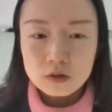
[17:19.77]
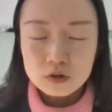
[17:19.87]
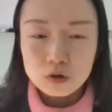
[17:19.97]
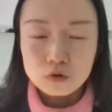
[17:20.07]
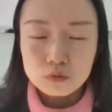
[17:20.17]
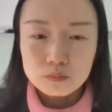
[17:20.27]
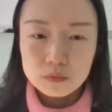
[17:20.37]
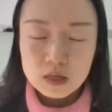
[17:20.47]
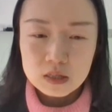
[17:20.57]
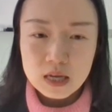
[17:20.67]
So
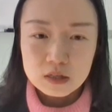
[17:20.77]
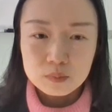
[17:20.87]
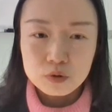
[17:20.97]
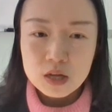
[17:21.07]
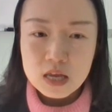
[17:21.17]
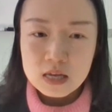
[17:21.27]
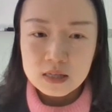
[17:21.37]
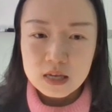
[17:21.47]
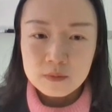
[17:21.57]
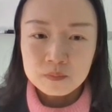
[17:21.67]
this is pretty
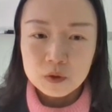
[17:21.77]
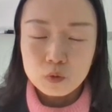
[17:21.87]
easy.